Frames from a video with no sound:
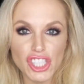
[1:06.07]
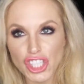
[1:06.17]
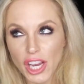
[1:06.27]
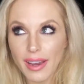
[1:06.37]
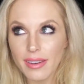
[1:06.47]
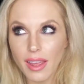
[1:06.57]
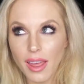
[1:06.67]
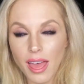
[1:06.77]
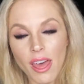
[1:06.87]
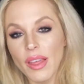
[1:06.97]

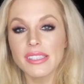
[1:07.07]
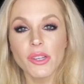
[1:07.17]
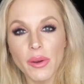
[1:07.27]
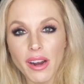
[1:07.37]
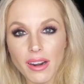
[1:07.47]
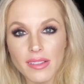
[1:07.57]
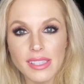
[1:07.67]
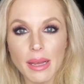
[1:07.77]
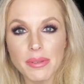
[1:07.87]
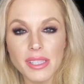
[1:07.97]
that's going on in
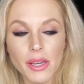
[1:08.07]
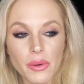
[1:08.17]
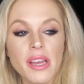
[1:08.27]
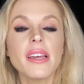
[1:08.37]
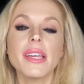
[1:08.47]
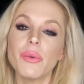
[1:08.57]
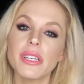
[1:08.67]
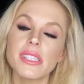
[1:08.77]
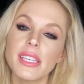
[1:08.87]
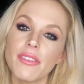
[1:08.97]
this episode, he
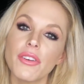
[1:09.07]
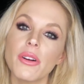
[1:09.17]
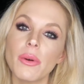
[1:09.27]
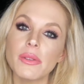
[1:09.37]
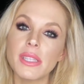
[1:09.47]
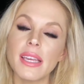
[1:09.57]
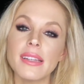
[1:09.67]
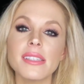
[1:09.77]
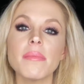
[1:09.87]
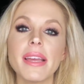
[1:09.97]
wanted to give her a rose
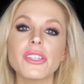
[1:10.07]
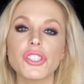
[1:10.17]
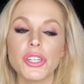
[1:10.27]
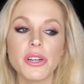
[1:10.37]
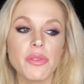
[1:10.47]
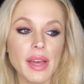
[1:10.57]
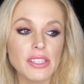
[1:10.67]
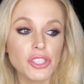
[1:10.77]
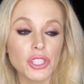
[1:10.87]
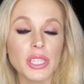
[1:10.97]
again to make sure
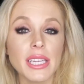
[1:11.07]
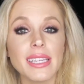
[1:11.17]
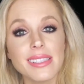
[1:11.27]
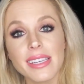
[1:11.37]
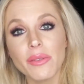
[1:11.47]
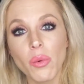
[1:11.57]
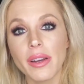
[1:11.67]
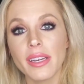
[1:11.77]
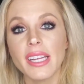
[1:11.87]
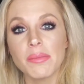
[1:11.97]
that she indeed
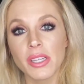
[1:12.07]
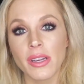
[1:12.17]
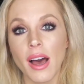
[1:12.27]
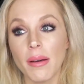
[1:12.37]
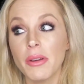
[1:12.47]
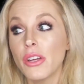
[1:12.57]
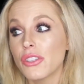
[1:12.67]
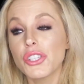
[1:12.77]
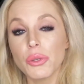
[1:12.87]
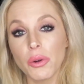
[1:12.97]
wanted him to come
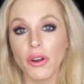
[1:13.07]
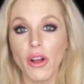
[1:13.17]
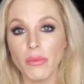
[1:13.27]
to her